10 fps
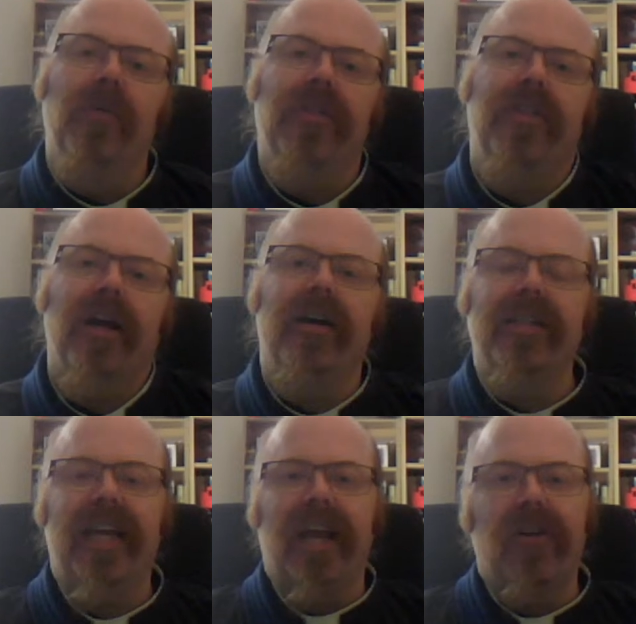with the
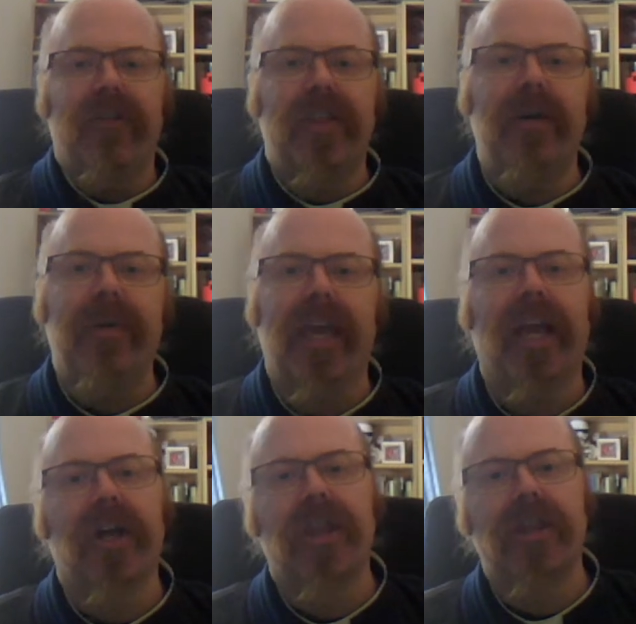idea of there
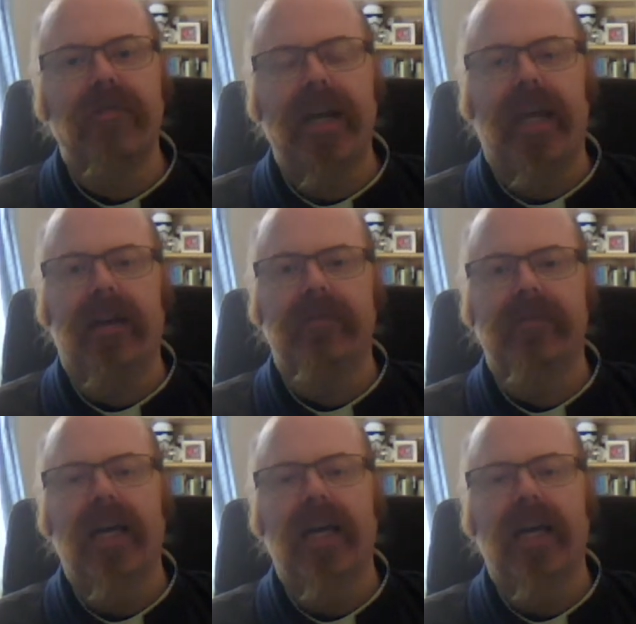being three?